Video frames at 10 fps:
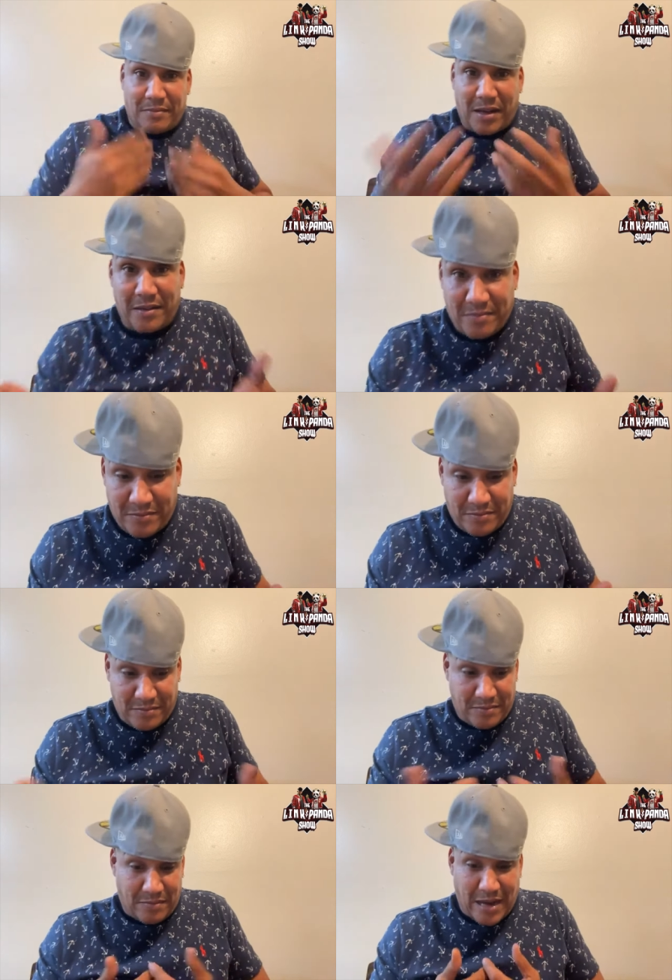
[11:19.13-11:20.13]
my,
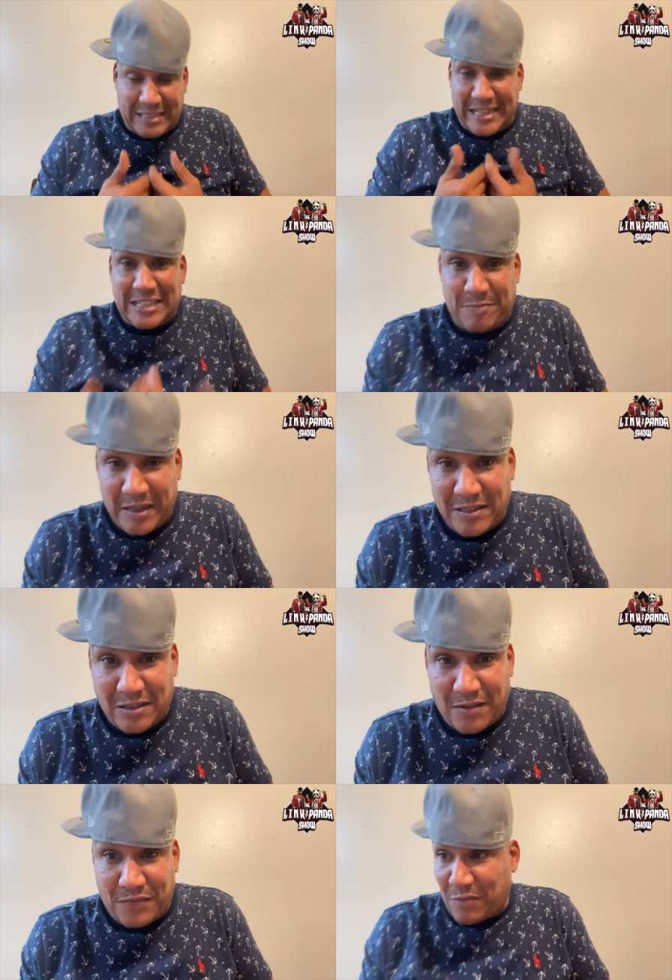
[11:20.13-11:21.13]
my assessment
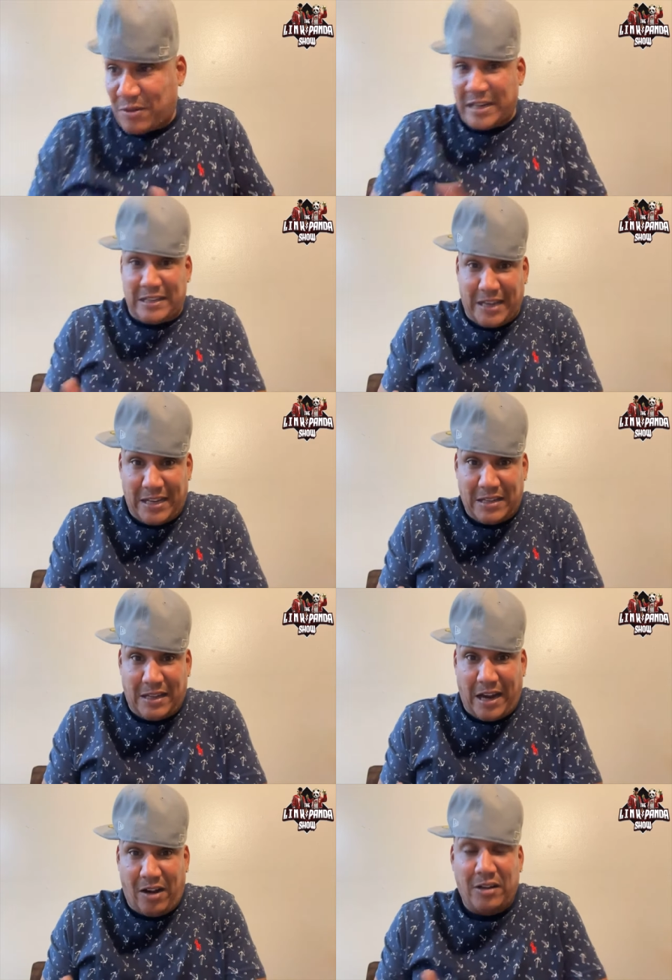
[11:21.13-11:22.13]
of what he did
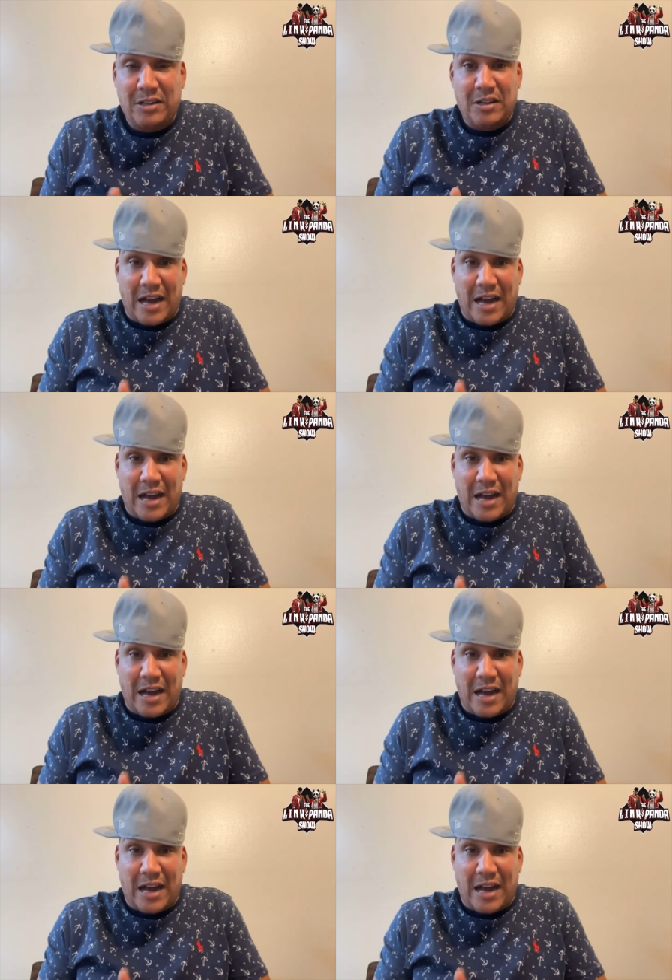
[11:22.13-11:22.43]
there